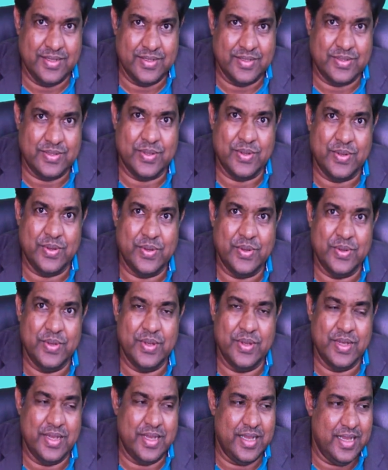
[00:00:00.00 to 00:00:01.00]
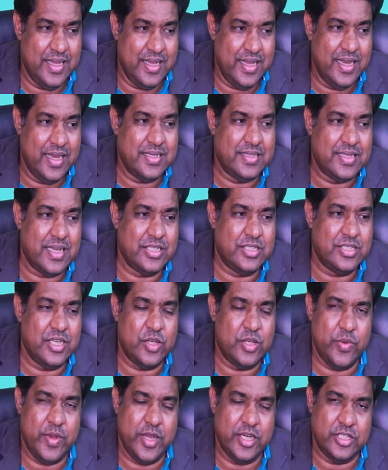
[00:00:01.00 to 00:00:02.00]
So in such
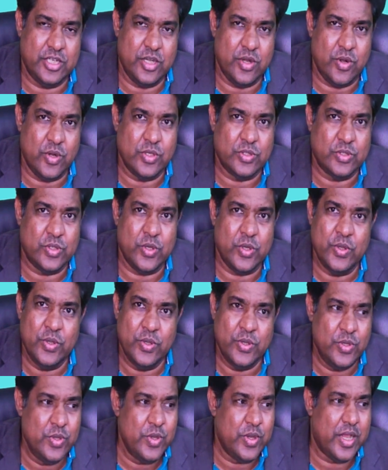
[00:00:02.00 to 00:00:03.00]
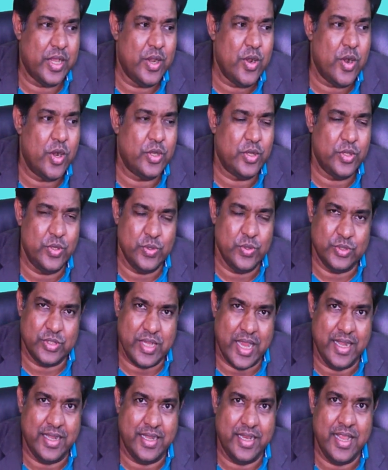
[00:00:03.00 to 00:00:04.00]
situation also, you cannot use
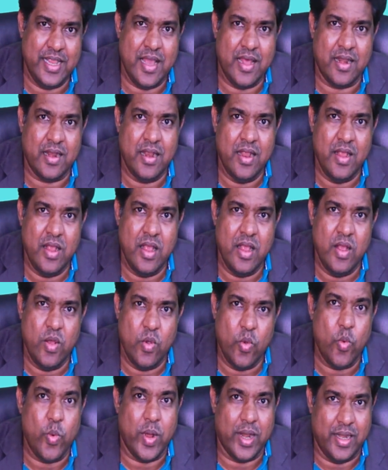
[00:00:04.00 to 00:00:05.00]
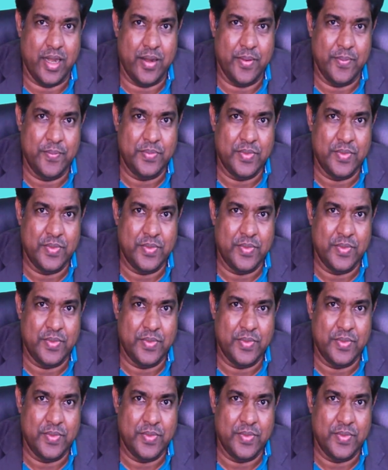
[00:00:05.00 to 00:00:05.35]
ITR1.